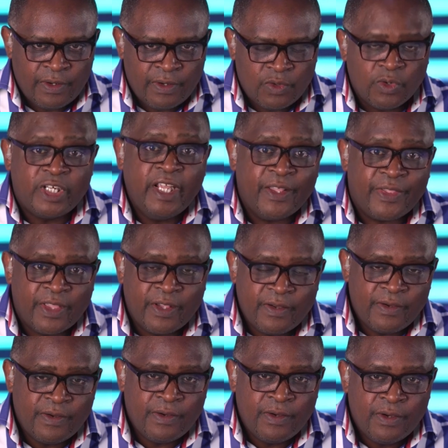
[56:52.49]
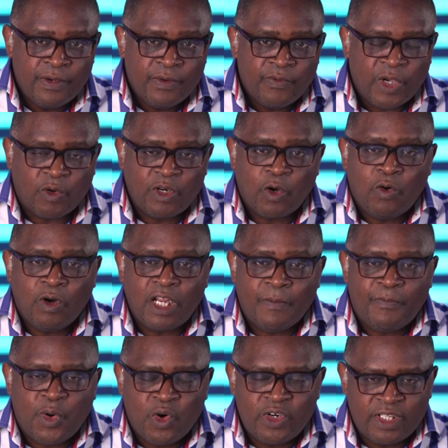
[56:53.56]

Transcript: To death. We're going to call upon